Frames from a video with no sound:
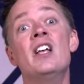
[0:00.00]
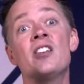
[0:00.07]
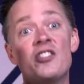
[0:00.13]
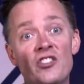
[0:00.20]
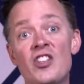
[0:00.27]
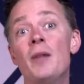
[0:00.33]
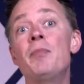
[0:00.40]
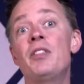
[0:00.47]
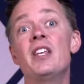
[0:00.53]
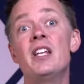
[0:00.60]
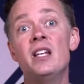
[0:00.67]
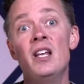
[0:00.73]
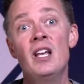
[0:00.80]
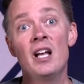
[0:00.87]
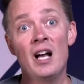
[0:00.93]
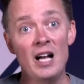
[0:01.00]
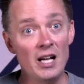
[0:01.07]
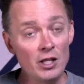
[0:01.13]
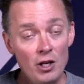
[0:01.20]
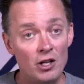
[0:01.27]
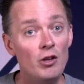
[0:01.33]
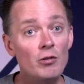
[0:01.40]
something
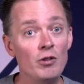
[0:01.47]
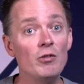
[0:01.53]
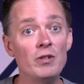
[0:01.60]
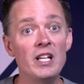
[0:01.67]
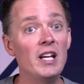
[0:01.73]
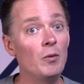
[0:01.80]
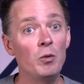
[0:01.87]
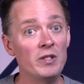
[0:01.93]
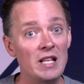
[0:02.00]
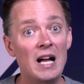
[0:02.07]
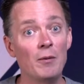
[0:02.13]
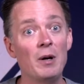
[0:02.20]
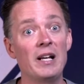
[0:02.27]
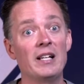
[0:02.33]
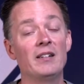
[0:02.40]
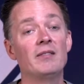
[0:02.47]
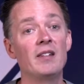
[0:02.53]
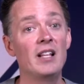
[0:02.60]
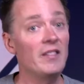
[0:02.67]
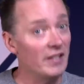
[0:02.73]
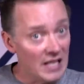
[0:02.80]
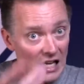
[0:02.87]
you did was not right,
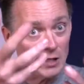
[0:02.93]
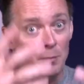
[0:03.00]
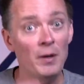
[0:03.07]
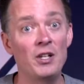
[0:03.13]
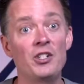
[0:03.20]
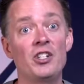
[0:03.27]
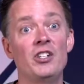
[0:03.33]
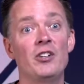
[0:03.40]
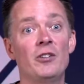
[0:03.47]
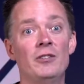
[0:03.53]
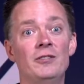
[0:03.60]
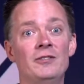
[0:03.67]
and God's punishing you.